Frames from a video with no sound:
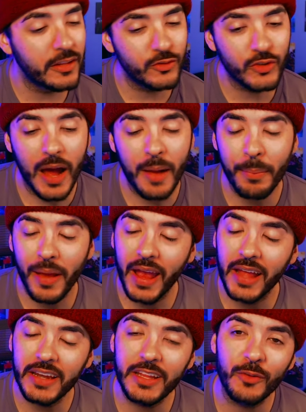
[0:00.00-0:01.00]
Drop
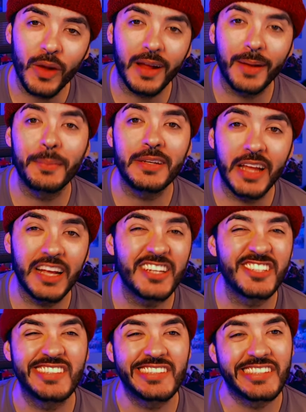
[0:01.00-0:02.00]
any
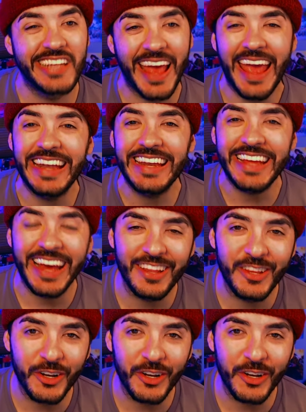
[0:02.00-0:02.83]
recommendations to any other